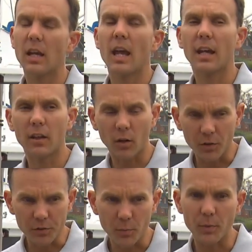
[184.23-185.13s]
It can
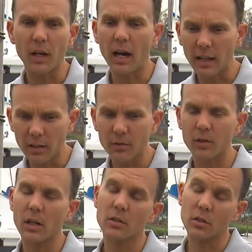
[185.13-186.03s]
also be, high levels of
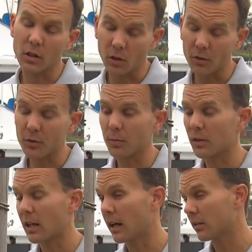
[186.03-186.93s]
nitrogen can also be
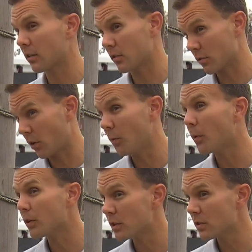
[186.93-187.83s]
toxic to salt
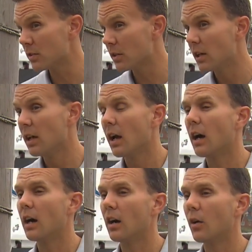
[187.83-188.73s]
marshes,
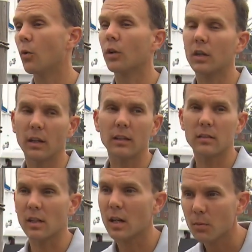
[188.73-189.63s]
or can at least
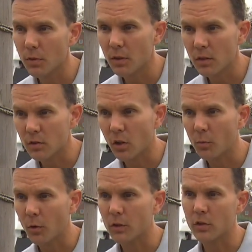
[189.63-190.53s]
inhibit salt
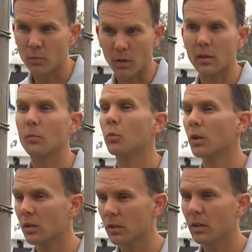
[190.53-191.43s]
marshes, make them
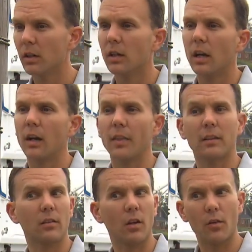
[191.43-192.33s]
weaker.
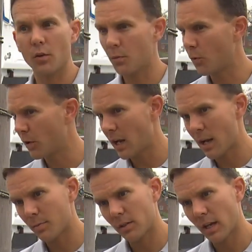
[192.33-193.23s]
That's another important
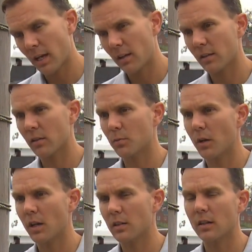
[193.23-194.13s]
habitat in these
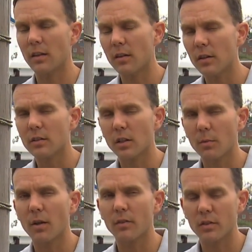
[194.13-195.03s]
bays, and there is some
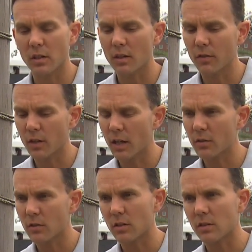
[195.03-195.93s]
evidence that even the
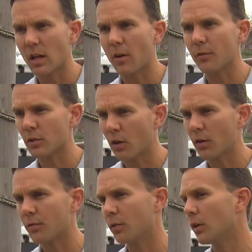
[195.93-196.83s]
nitrogen itself is
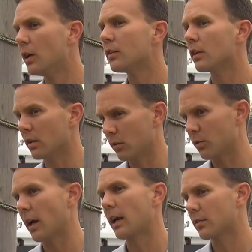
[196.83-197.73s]
harmful to
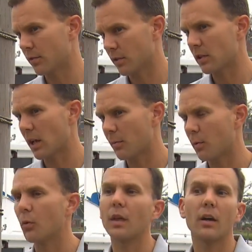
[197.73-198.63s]
eelgrass, for example,
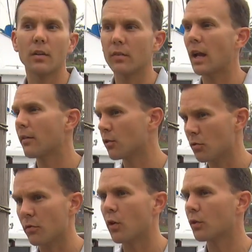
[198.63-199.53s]
without even having to
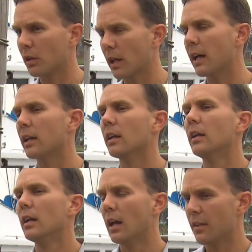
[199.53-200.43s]
invoke the light
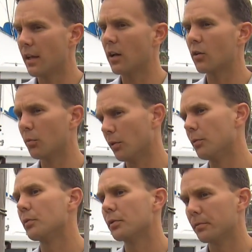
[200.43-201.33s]
and the algal
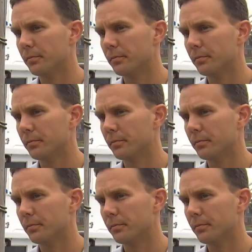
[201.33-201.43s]
blooms.